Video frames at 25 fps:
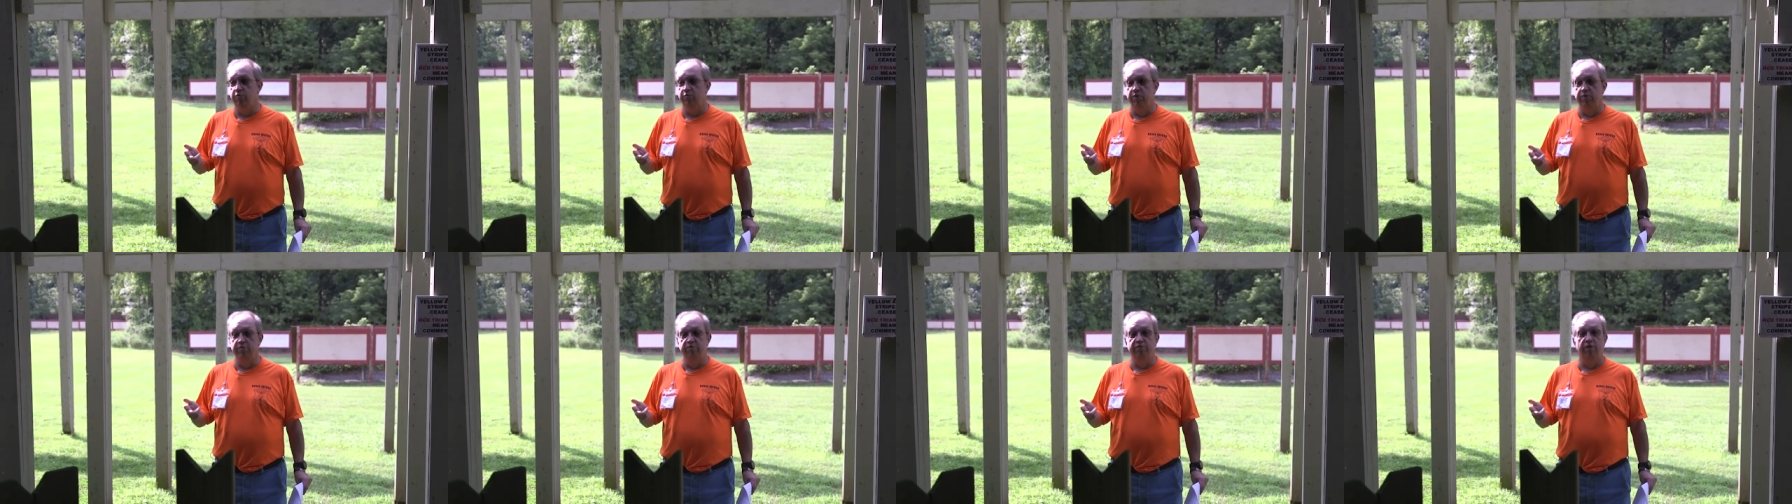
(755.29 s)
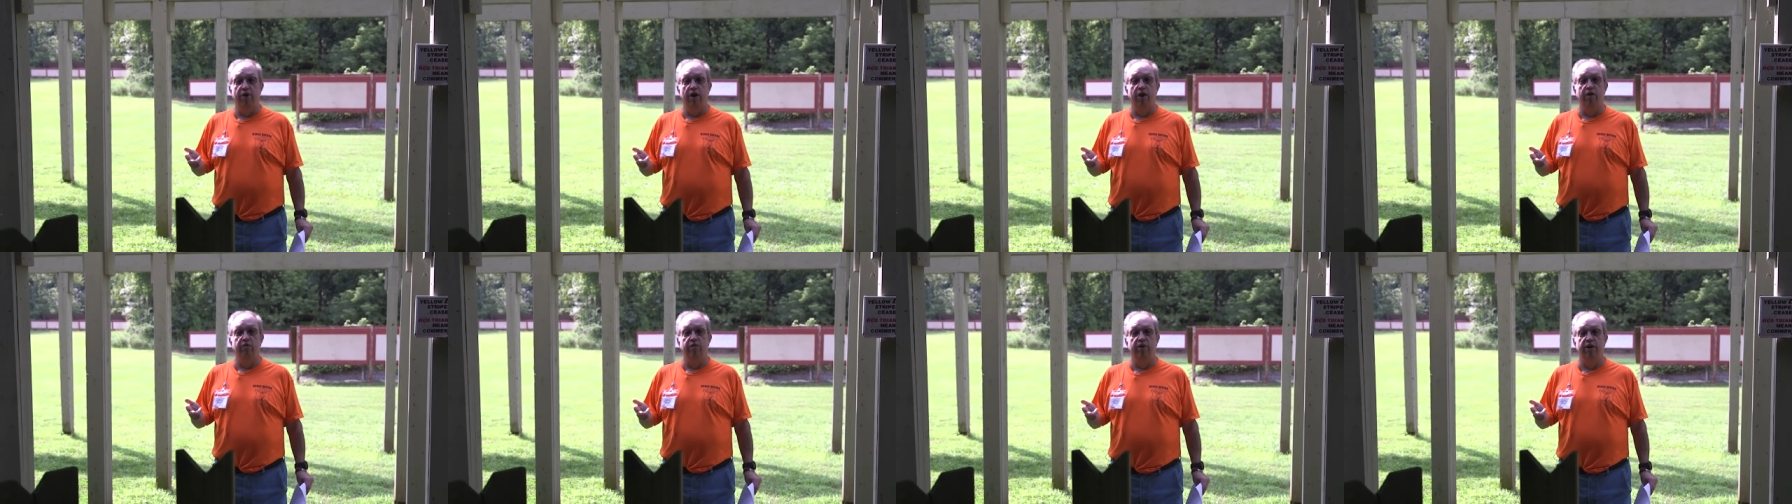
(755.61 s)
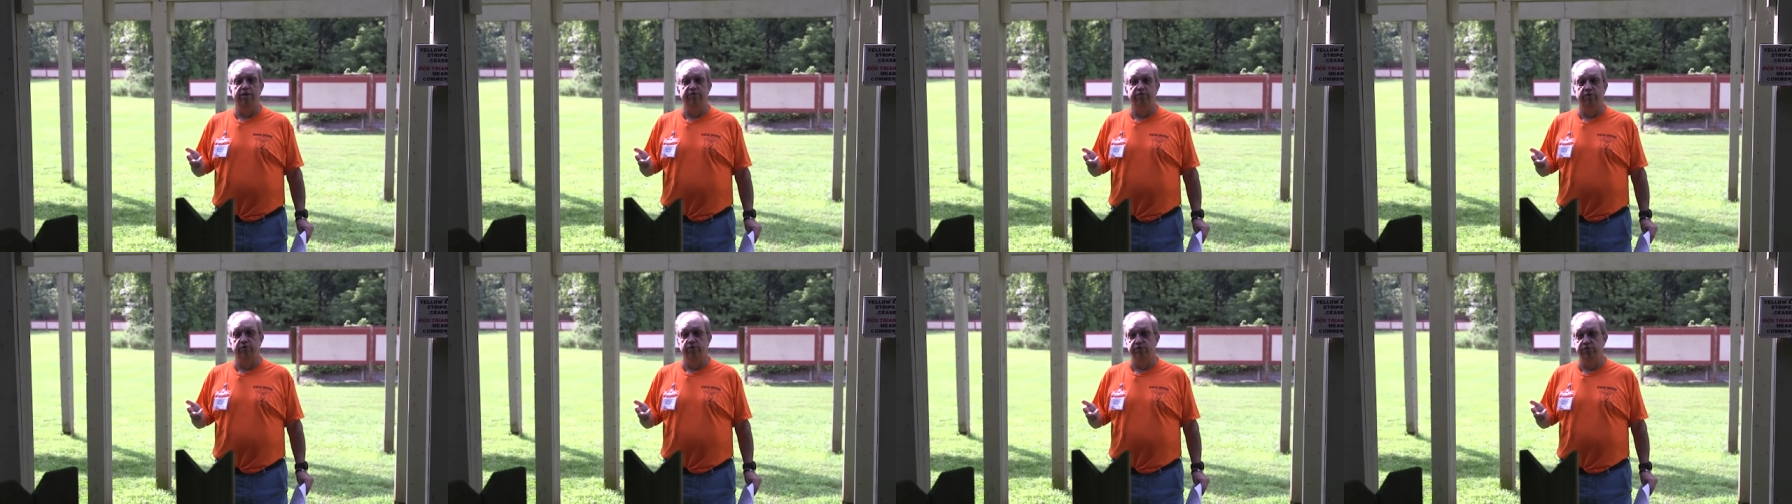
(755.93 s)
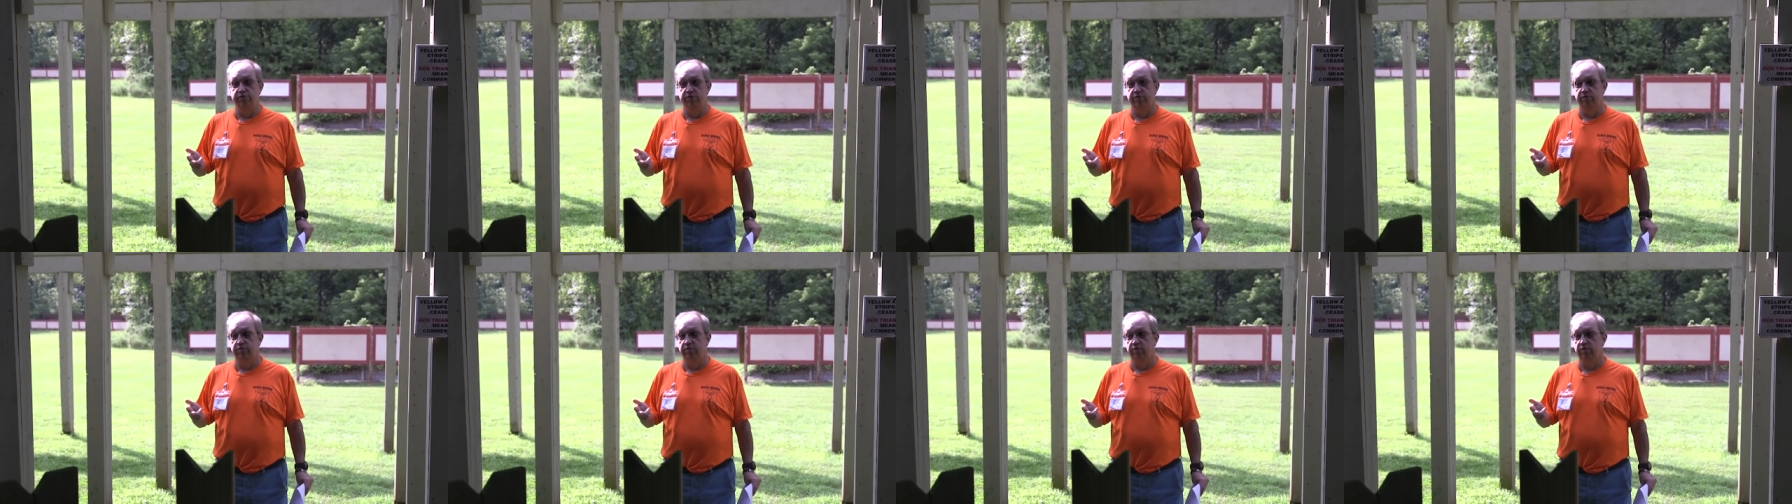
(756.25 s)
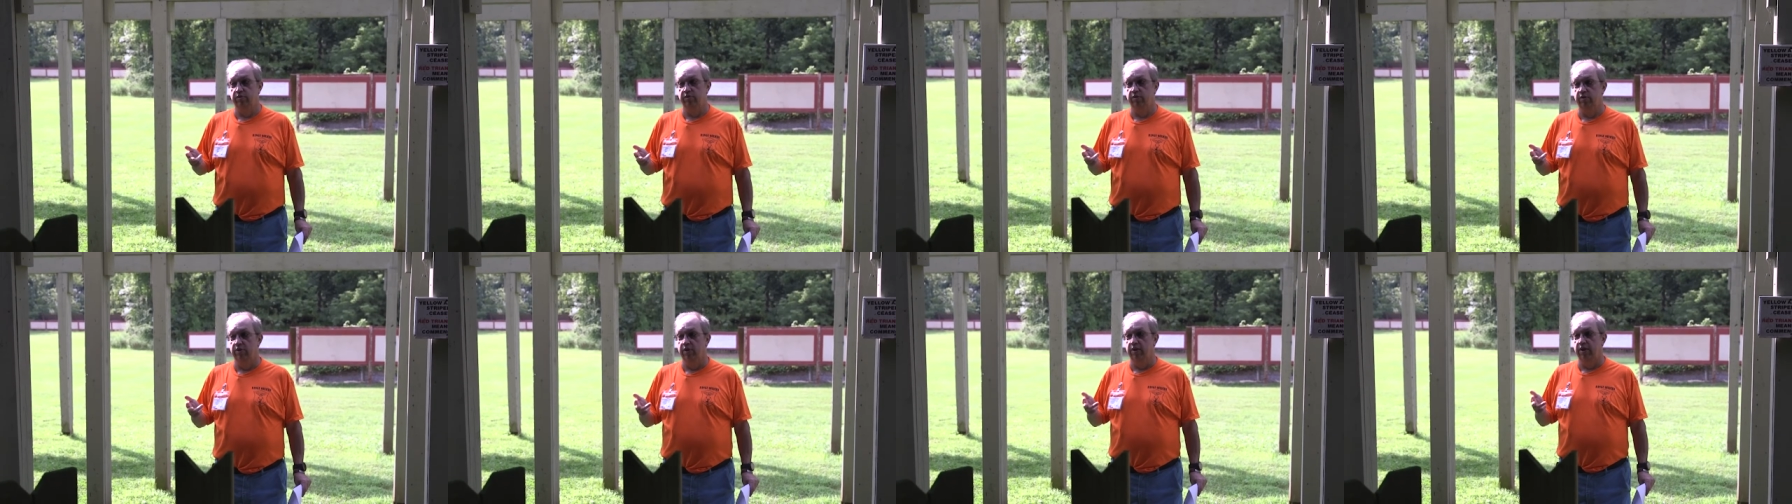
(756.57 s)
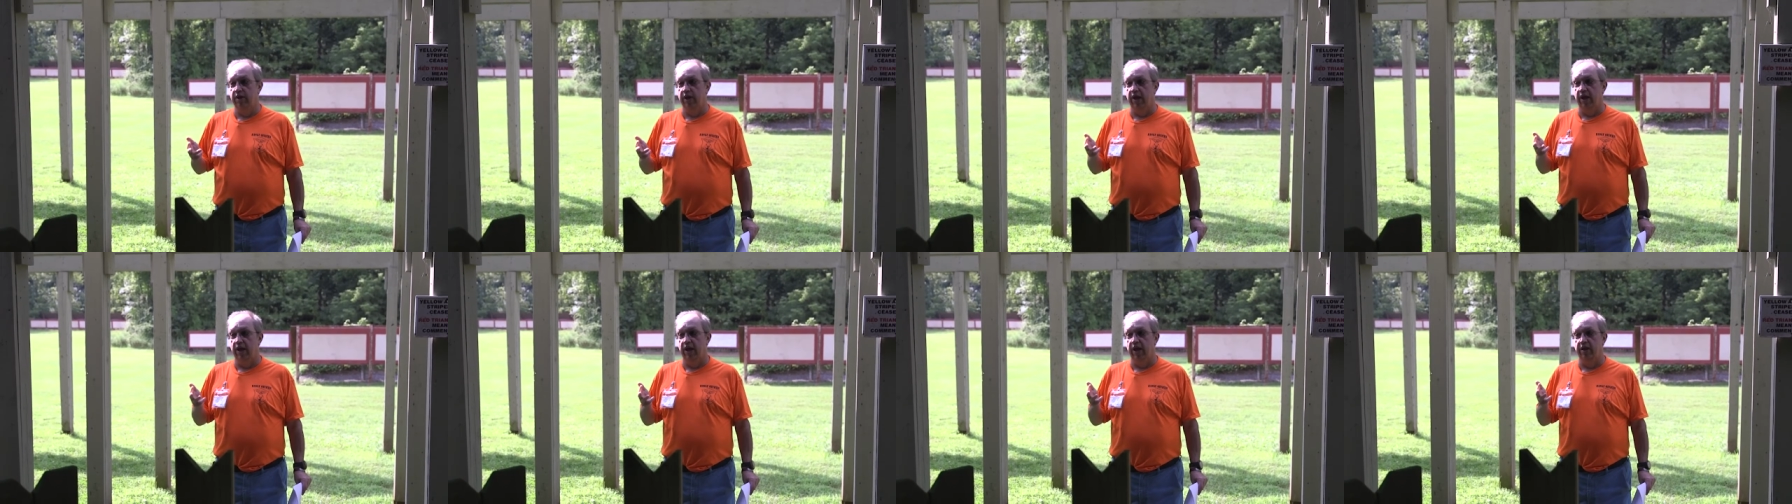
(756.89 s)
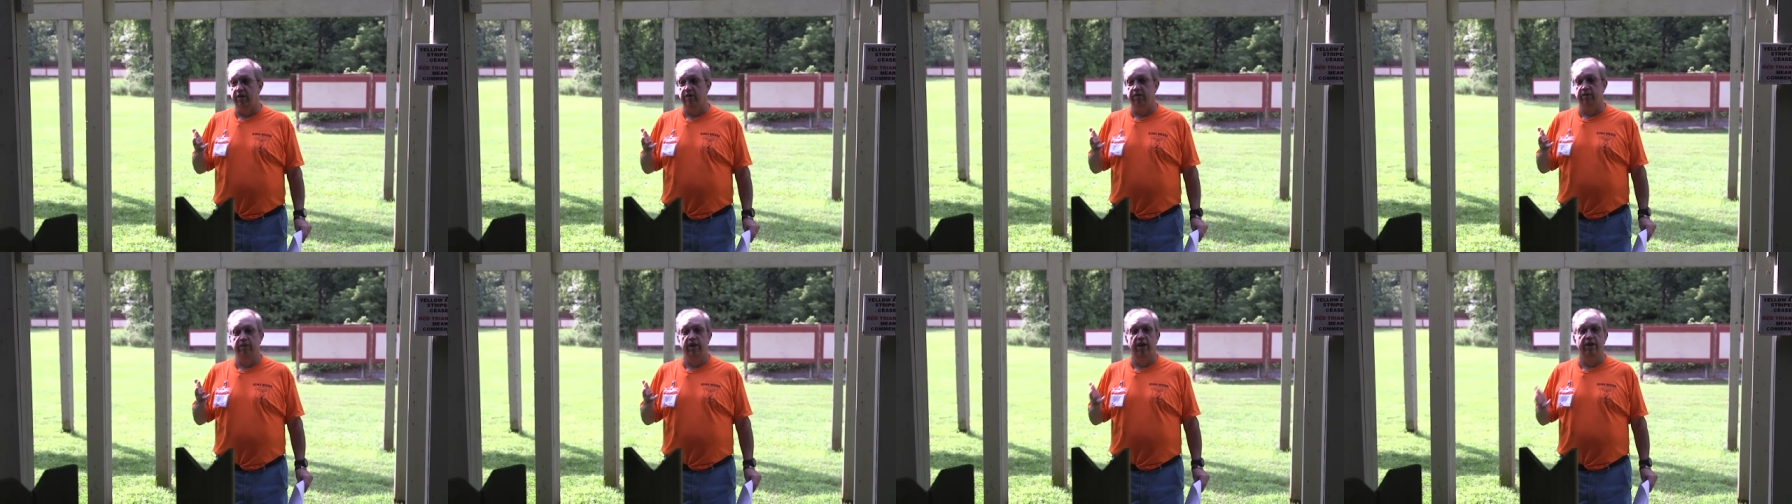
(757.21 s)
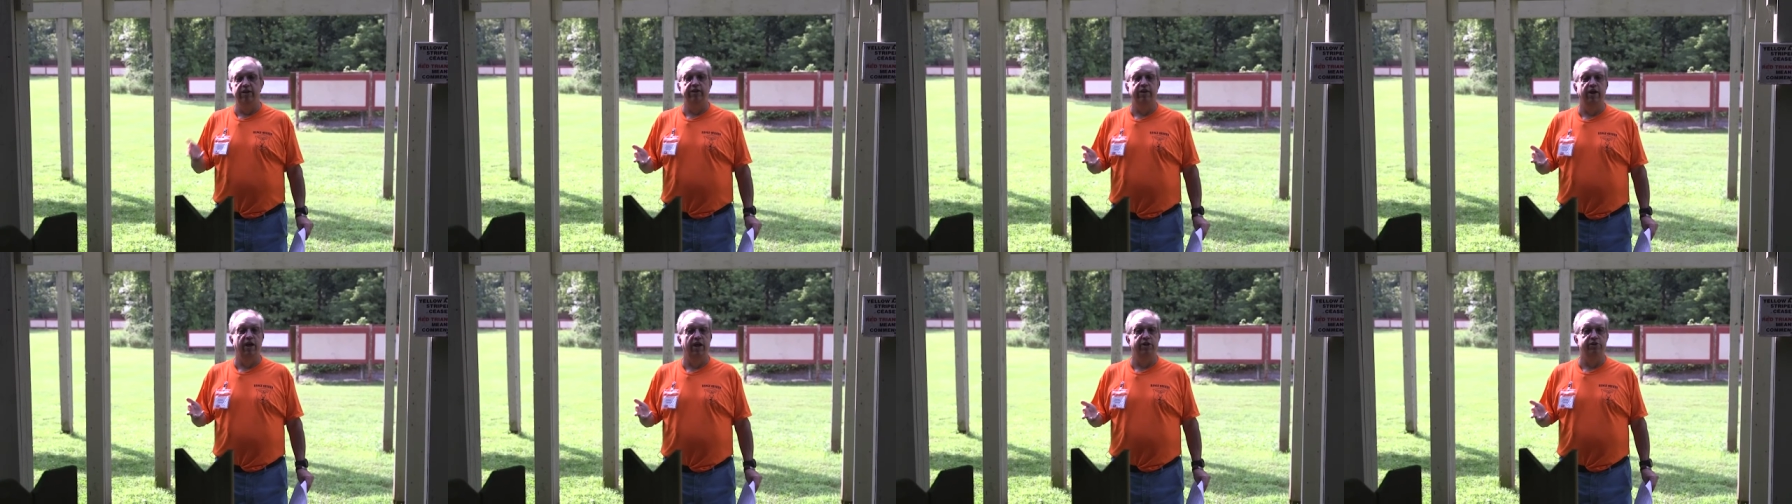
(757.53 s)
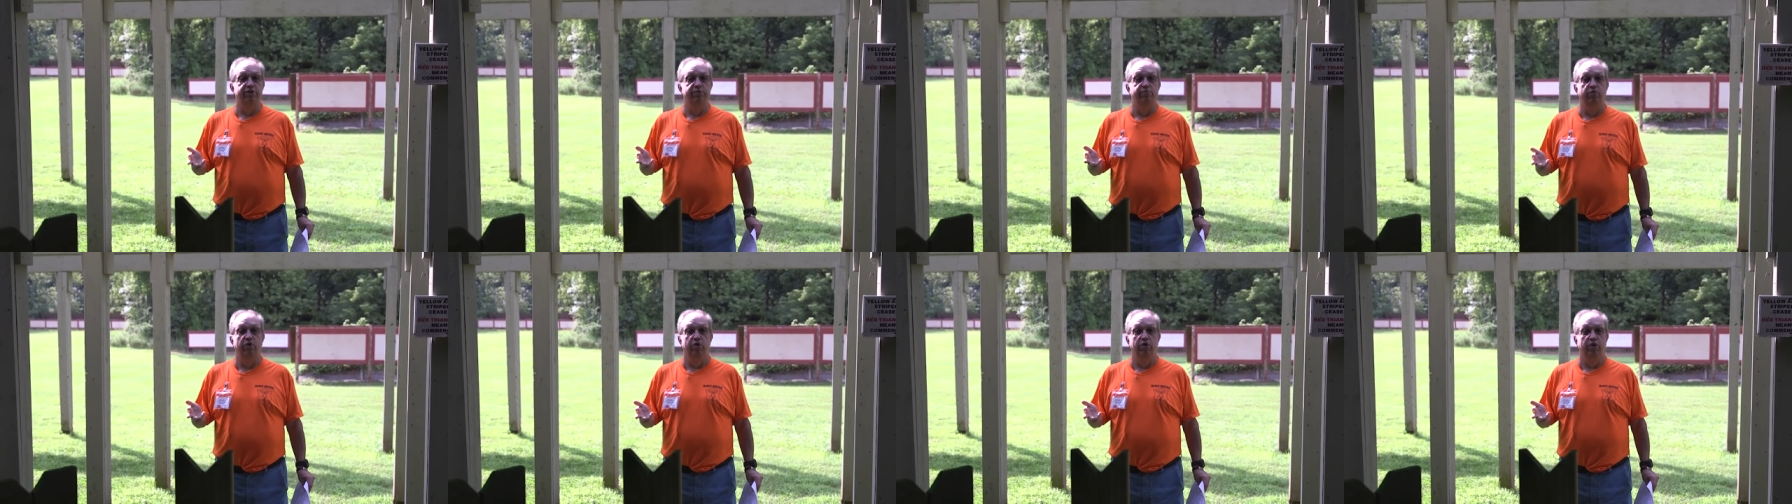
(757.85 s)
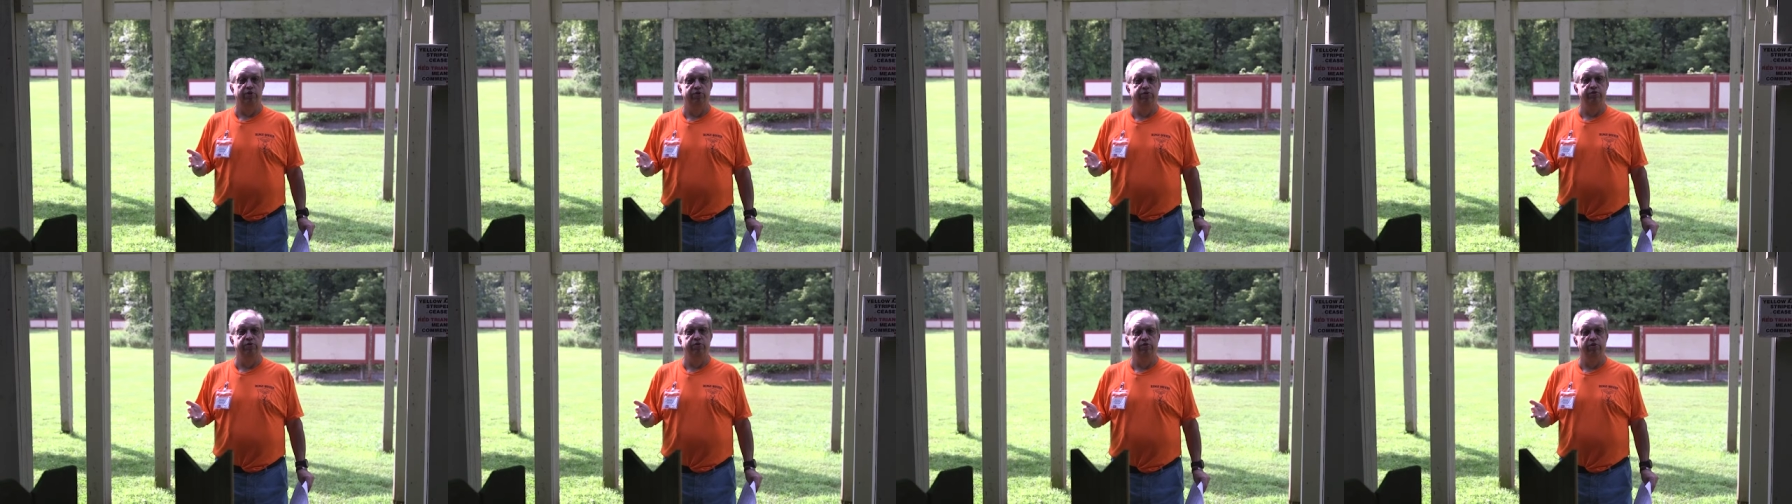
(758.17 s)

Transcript: rimfire rifles, and lead cast bullets.